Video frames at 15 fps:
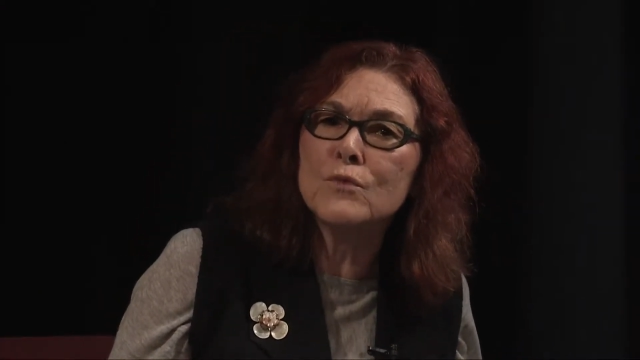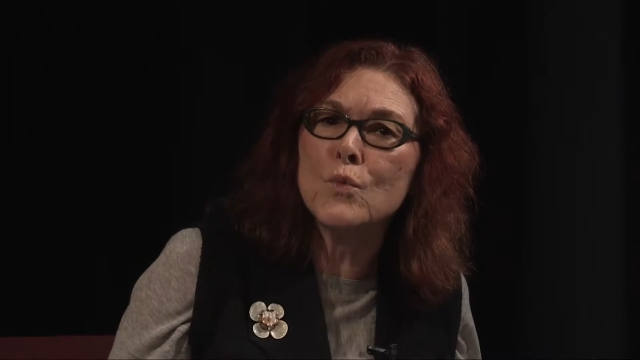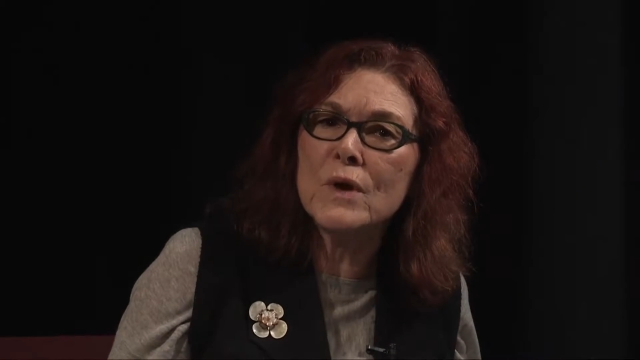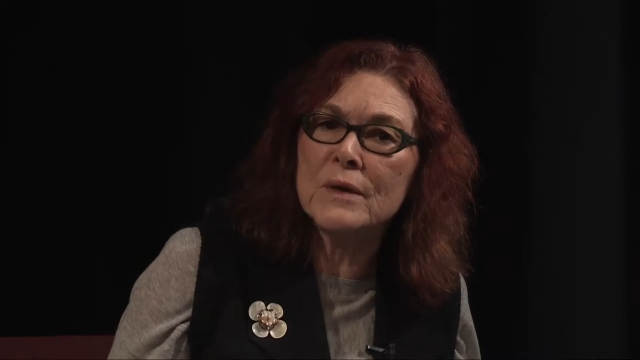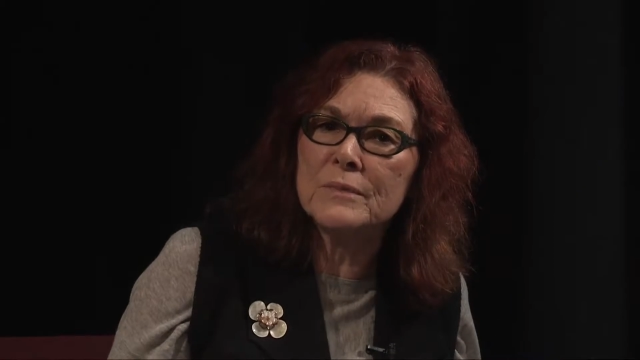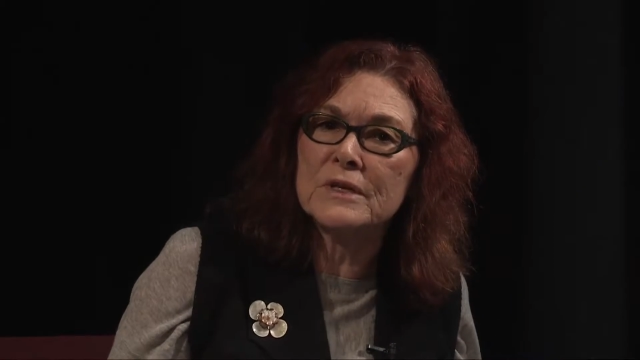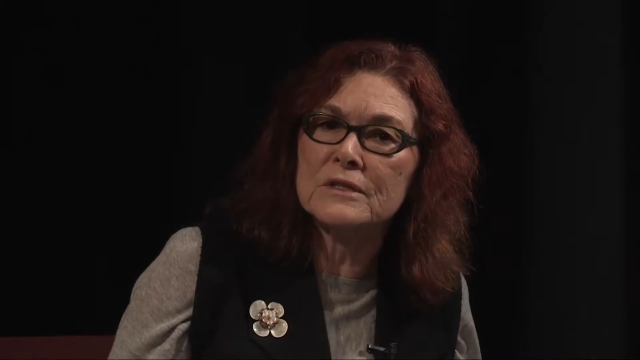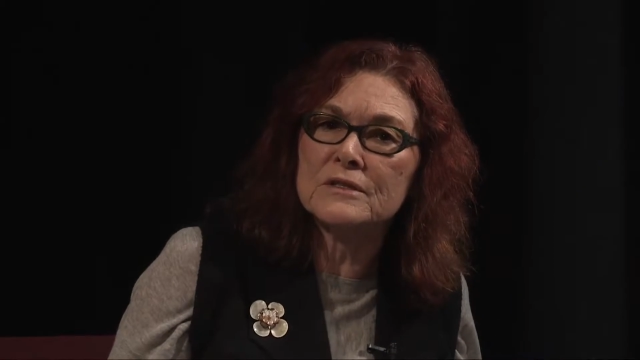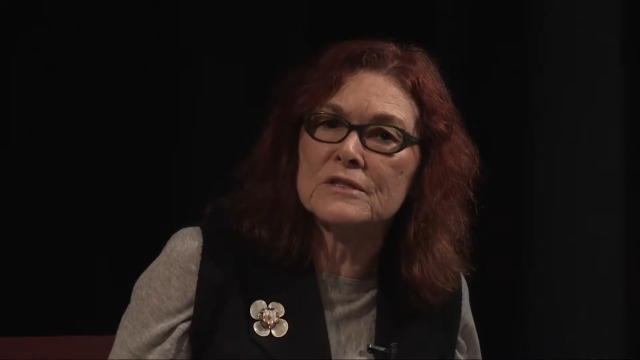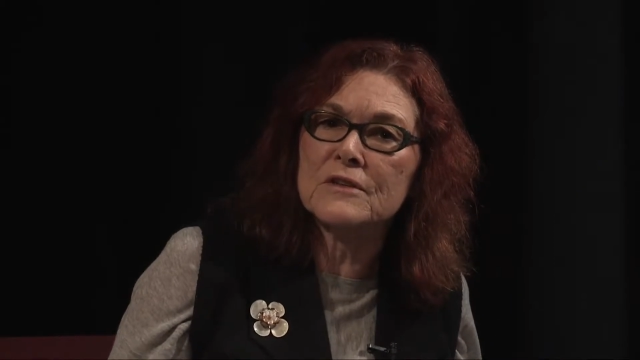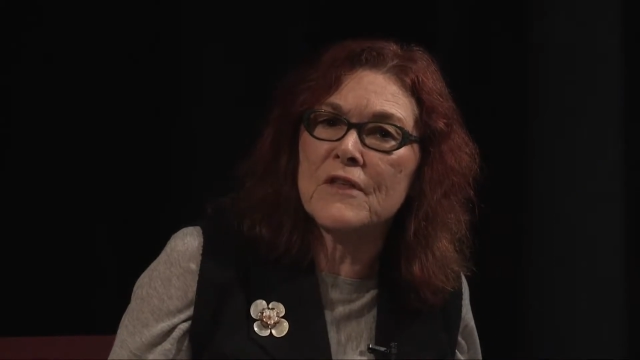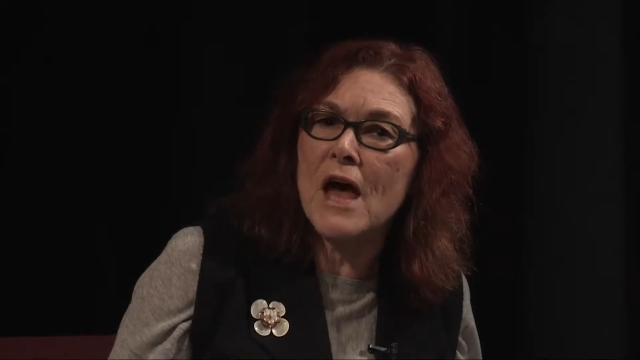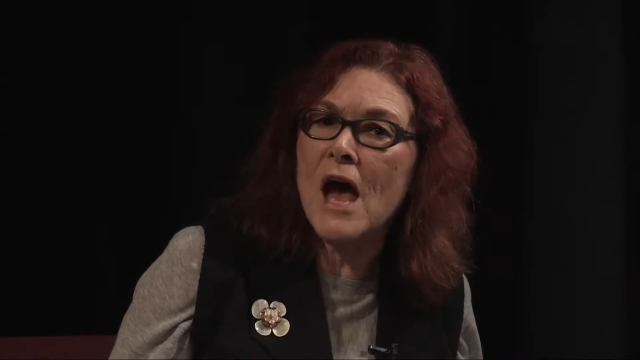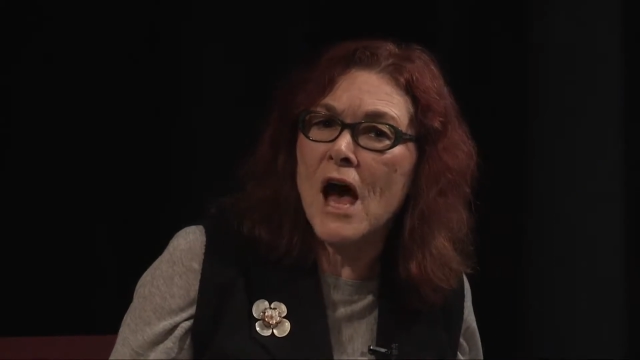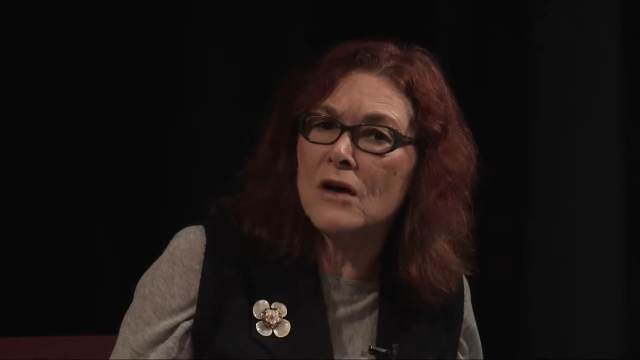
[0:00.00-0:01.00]
women to
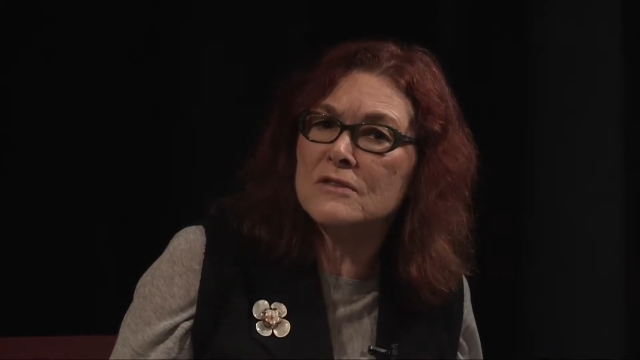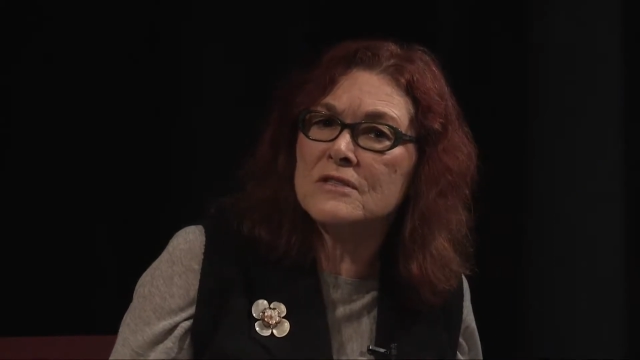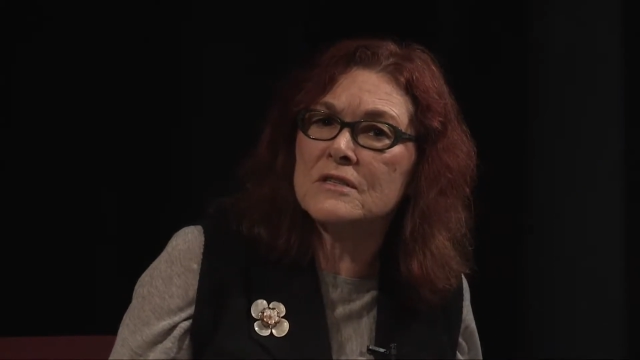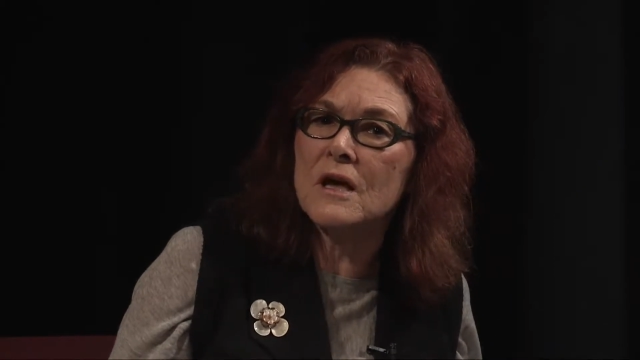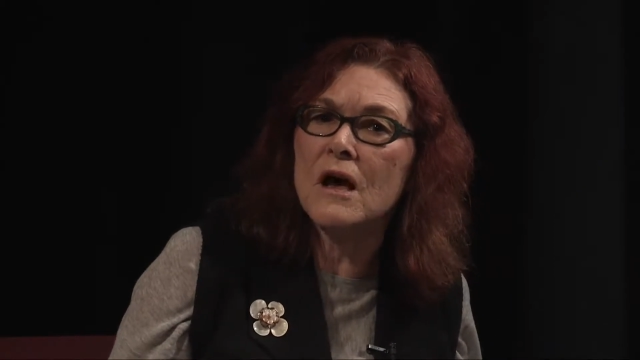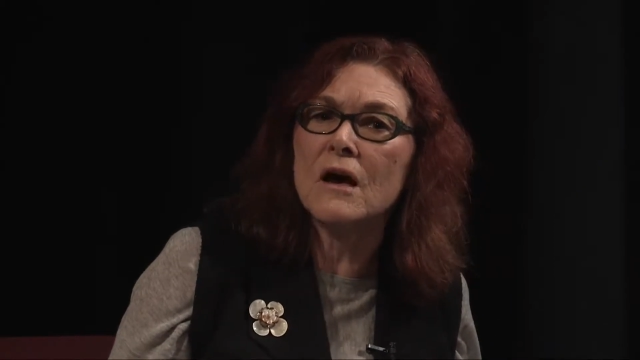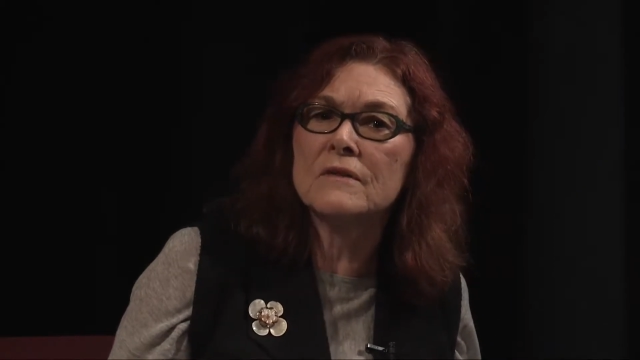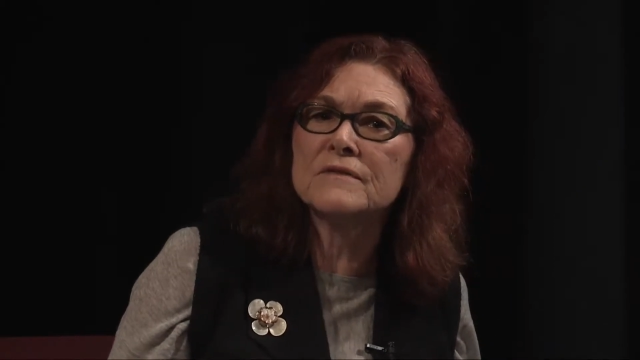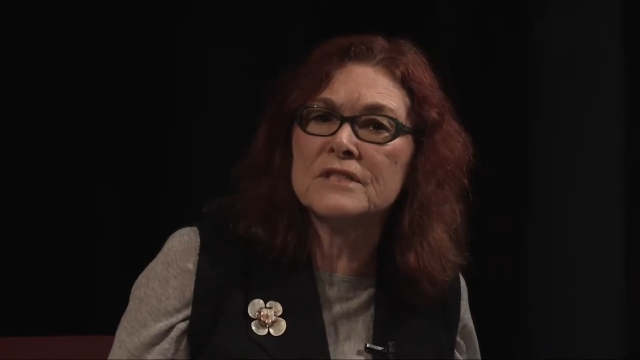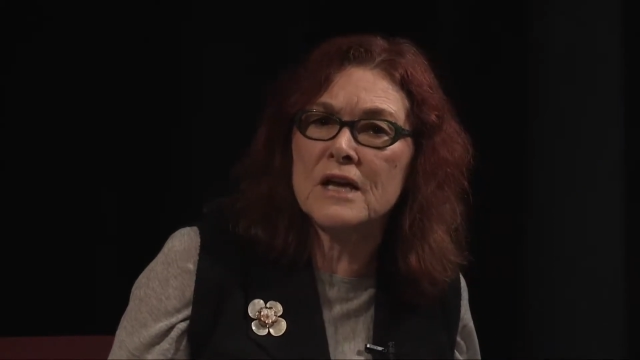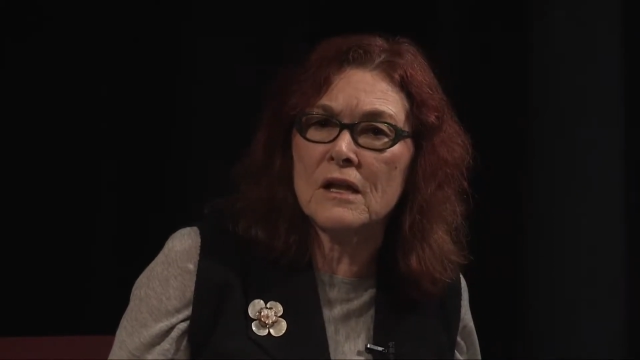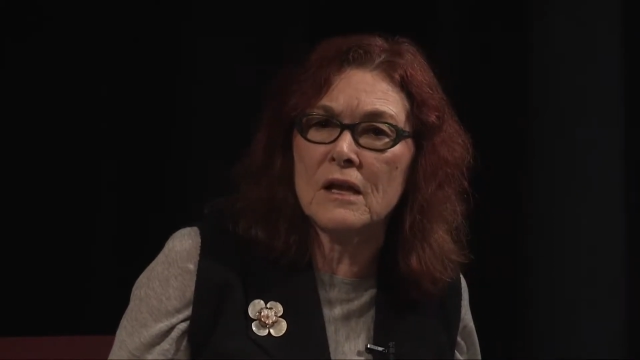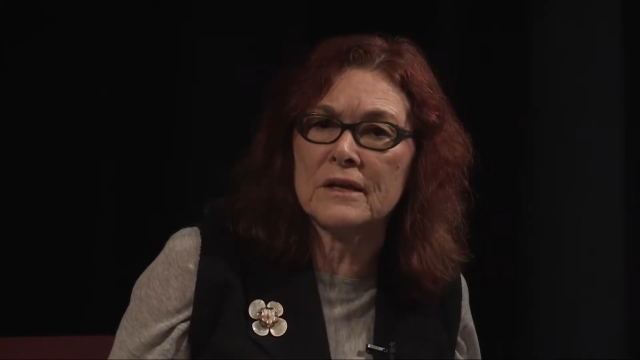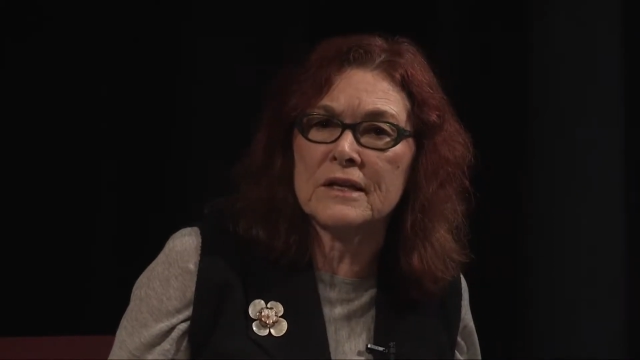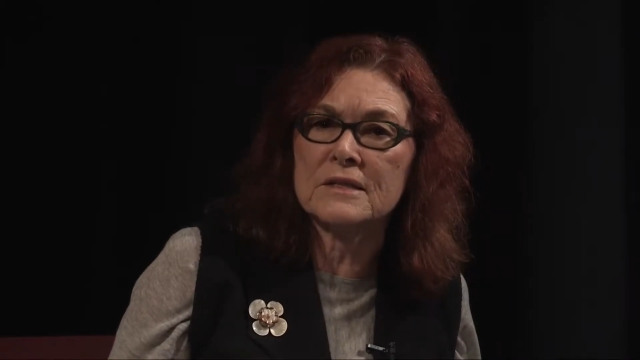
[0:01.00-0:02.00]
the House of
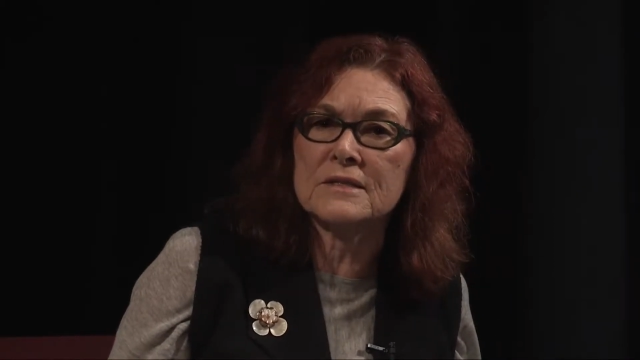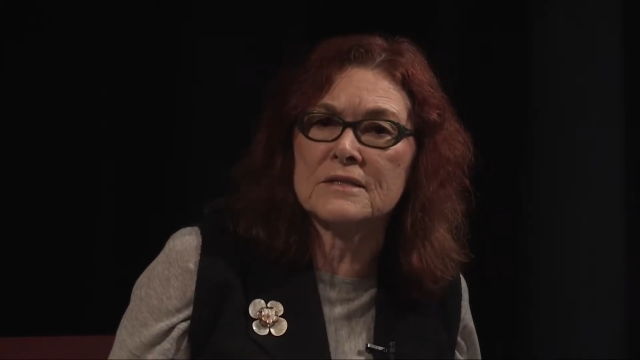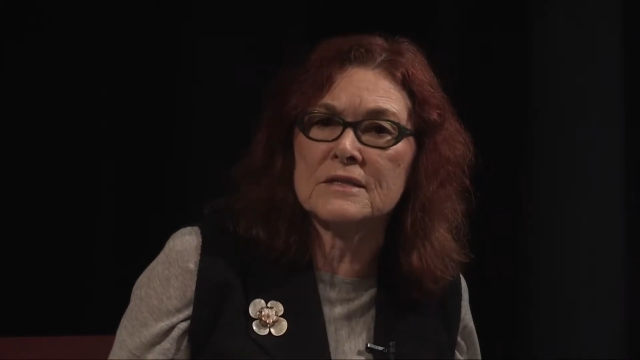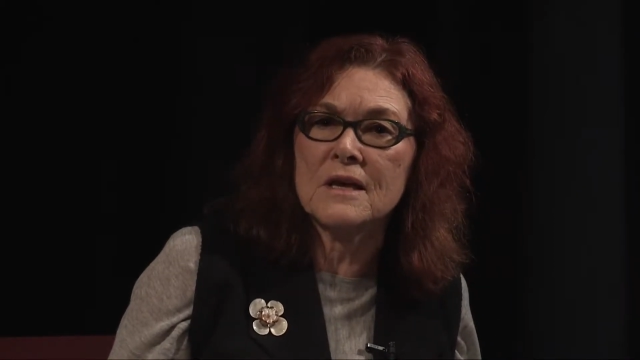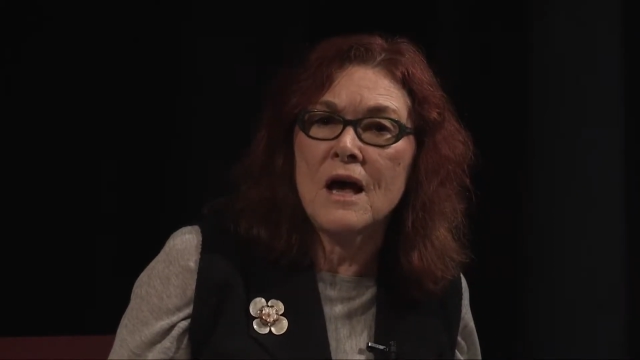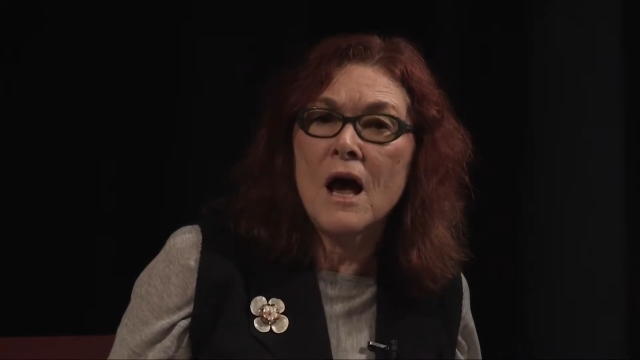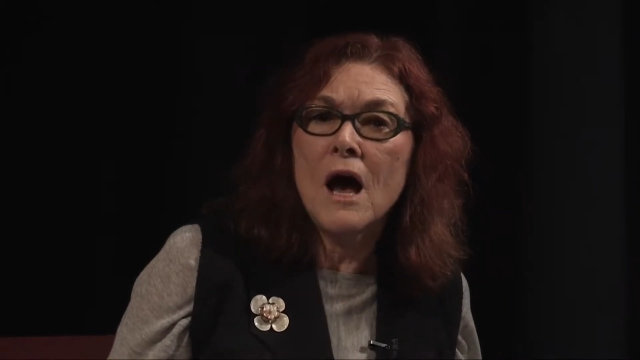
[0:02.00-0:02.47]
Delegates,